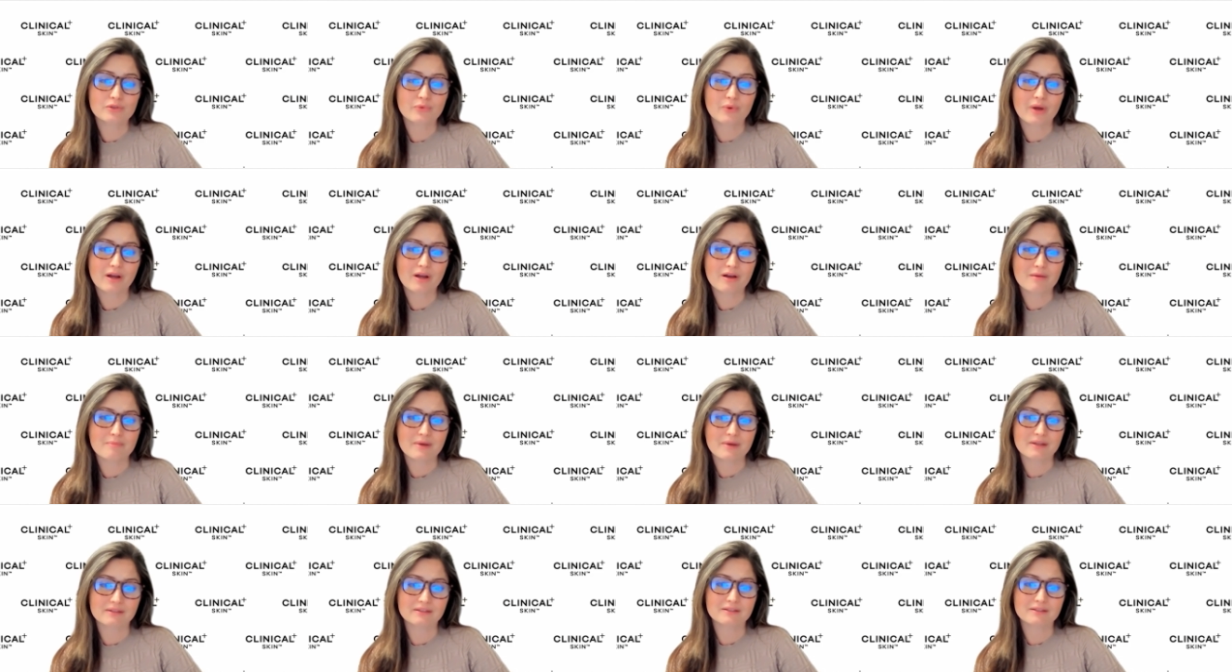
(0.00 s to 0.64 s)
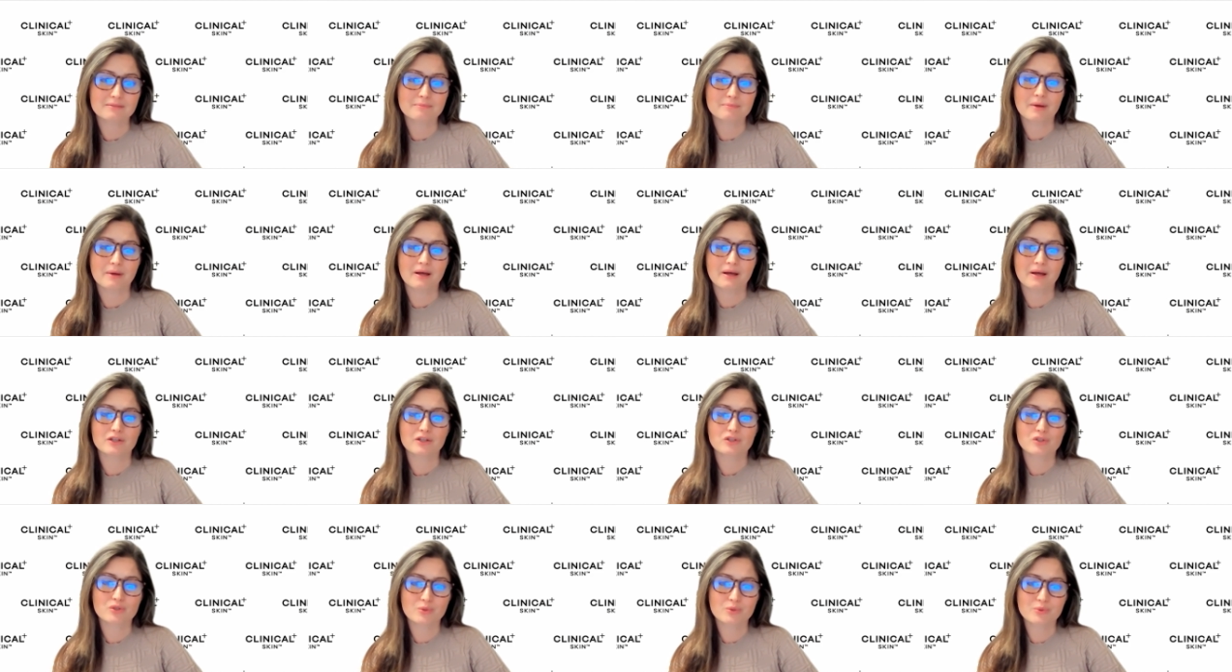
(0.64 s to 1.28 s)
recommended
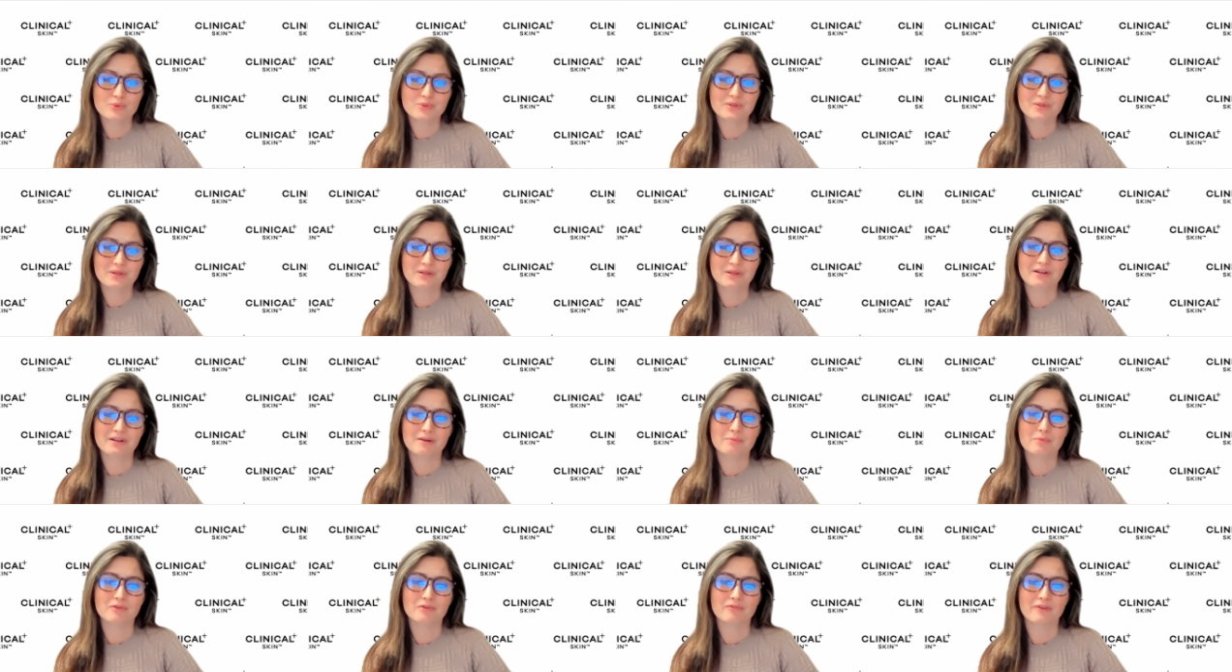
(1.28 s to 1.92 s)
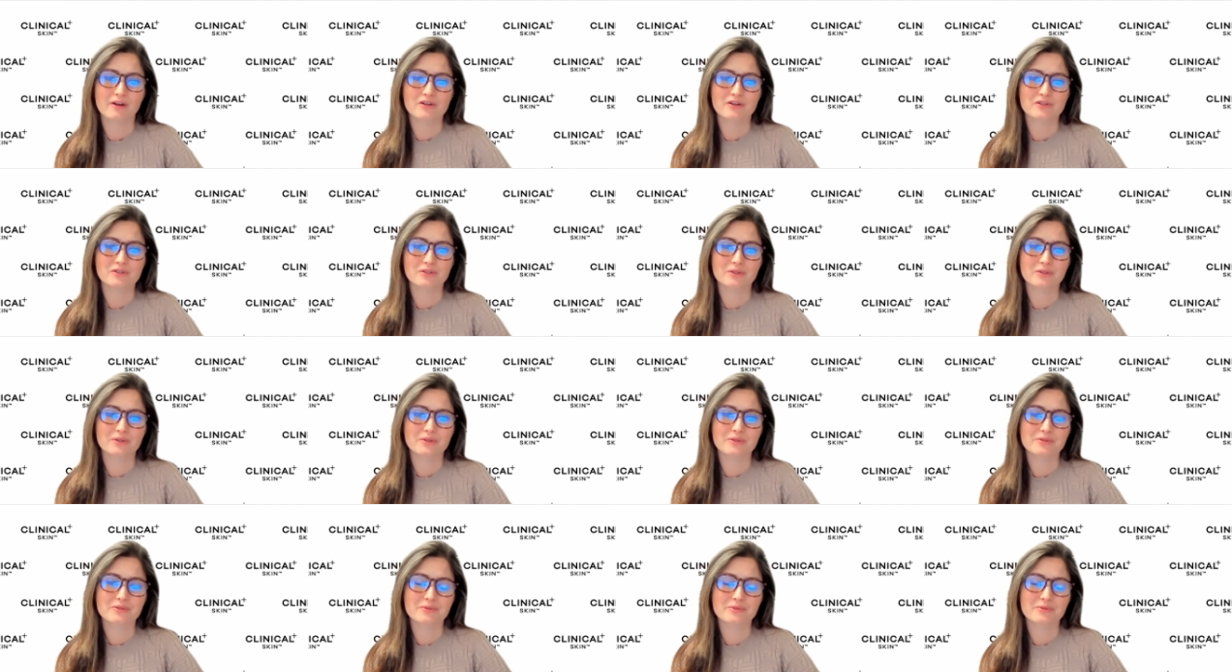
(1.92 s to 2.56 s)
by true skincare
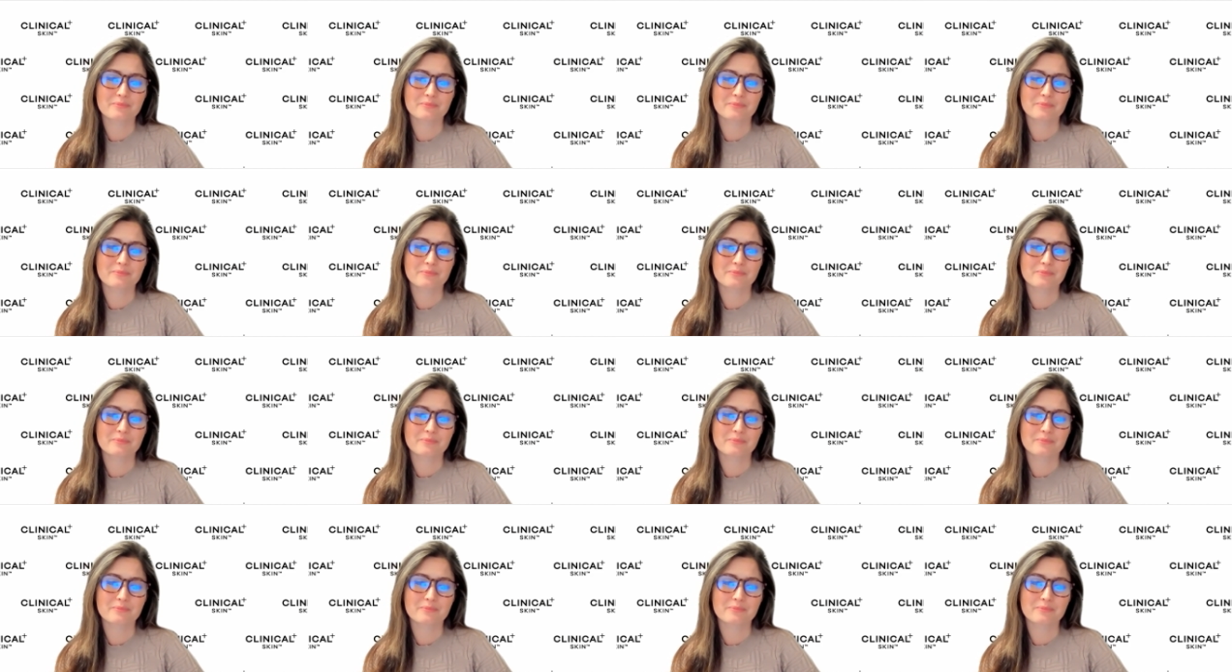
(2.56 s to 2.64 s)
professionals.